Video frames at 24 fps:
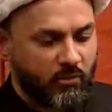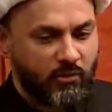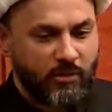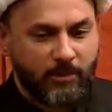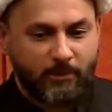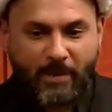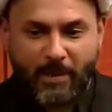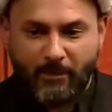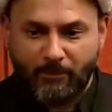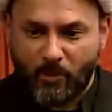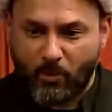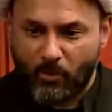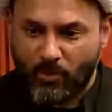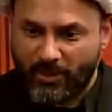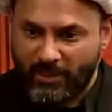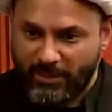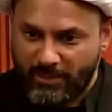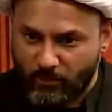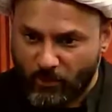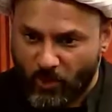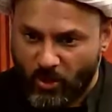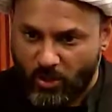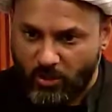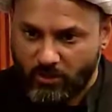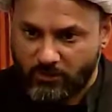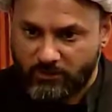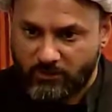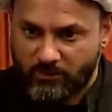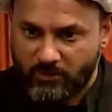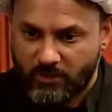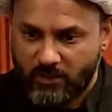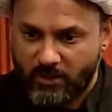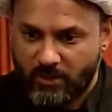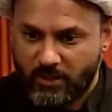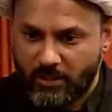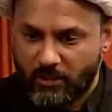Remember where he was?
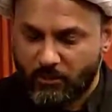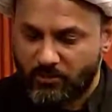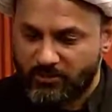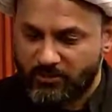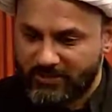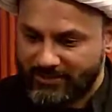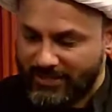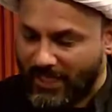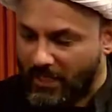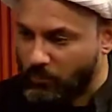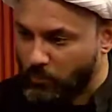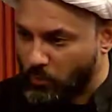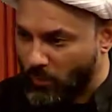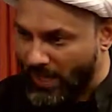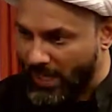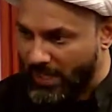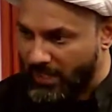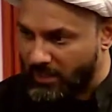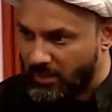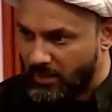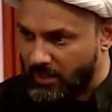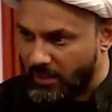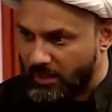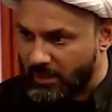He was in that well.